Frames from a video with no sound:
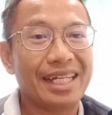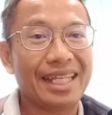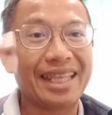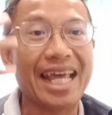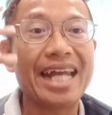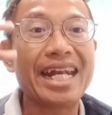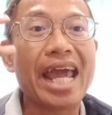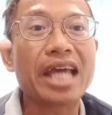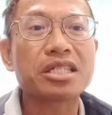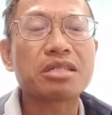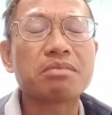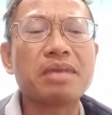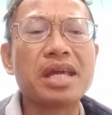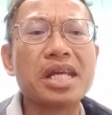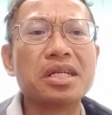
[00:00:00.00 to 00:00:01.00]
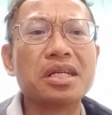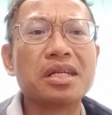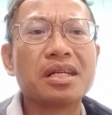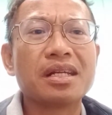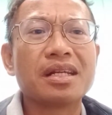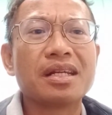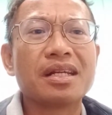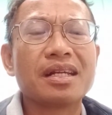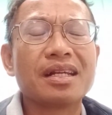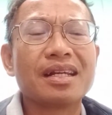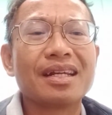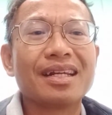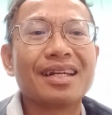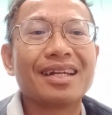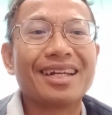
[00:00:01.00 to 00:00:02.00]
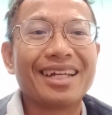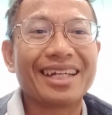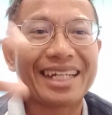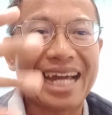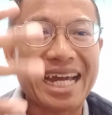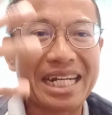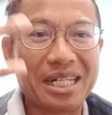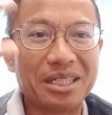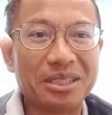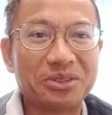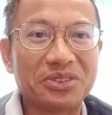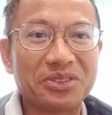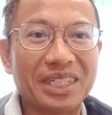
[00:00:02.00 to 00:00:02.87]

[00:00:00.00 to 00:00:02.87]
That has been kind of